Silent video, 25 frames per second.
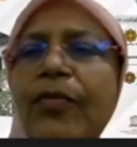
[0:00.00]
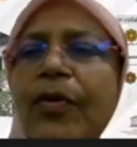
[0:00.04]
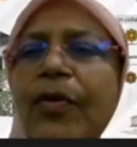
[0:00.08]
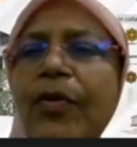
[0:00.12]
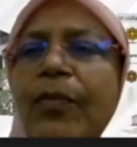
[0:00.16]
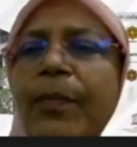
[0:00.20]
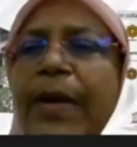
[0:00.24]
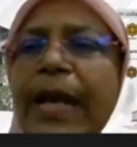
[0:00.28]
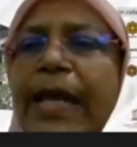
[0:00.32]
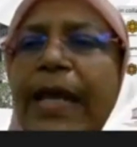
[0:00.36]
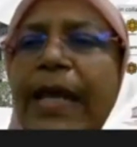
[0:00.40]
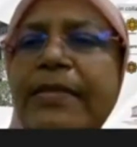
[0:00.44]

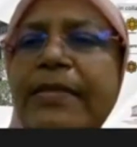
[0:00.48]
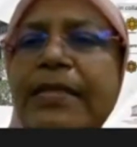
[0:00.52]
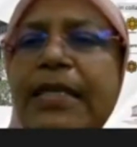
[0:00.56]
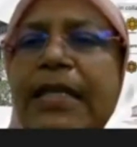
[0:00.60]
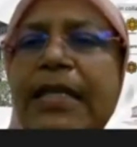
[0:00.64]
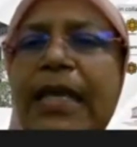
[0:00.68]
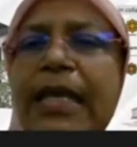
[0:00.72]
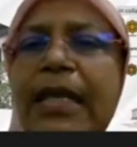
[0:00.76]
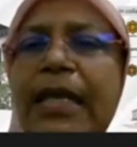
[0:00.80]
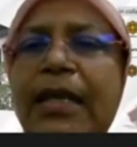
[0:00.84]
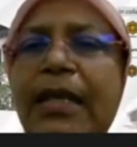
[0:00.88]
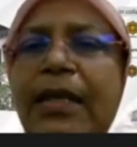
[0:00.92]
for price
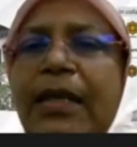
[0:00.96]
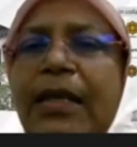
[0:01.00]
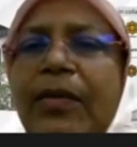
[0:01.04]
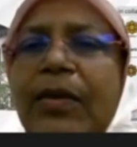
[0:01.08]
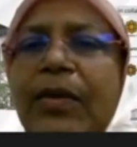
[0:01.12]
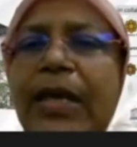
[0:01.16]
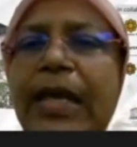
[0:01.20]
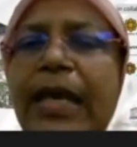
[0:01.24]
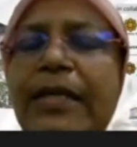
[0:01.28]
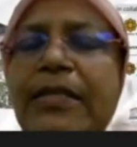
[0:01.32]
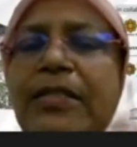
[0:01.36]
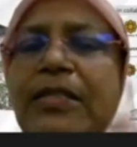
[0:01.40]
ceiling,
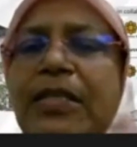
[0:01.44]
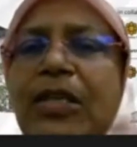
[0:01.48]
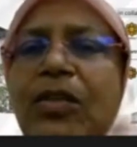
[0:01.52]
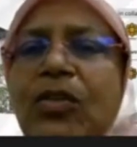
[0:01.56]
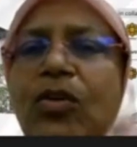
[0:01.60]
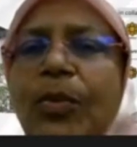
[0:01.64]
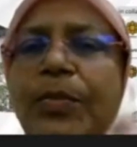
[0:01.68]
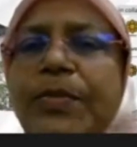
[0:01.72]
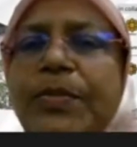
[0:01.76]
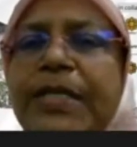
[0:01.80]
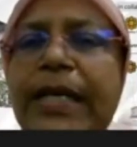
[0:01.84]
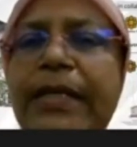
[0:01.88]
you can see
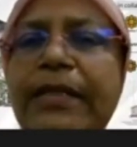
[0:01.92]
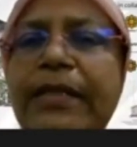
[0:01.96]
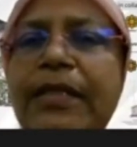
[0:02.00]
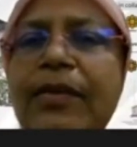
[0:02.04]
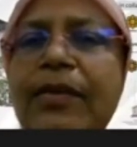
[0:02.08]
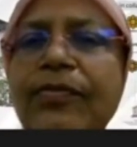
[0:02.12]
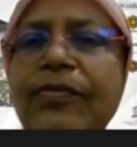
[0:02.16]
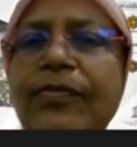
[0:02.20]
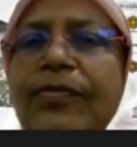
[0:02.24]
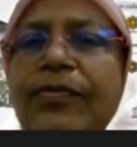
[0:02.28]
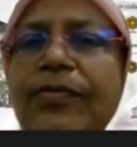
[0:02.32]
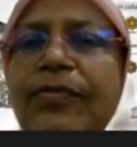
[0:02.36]
the
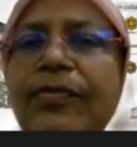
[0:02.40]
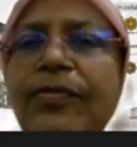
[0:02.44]
objective.